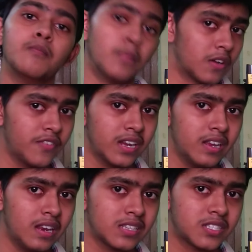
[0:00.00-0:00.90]

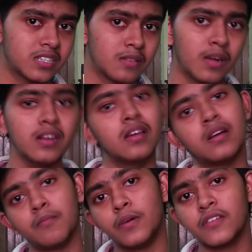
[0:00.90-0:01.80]
perfectly elastic demand,
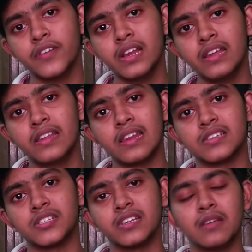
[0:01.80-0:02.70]
perfectly
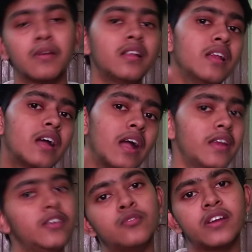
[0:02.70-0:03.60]
inelastic demand,
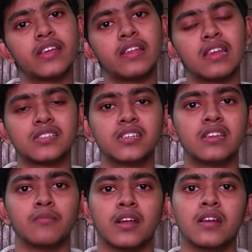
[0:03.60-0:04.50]
and unitary elastic
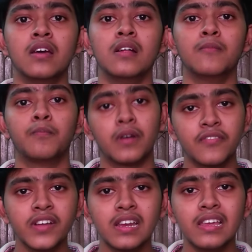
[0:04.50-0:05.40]
demand.
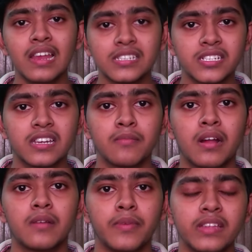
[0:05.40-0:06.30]
Perfectly elastic
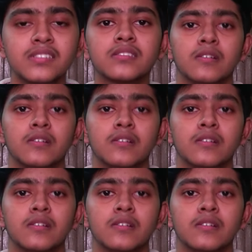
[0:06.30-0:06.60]
demand means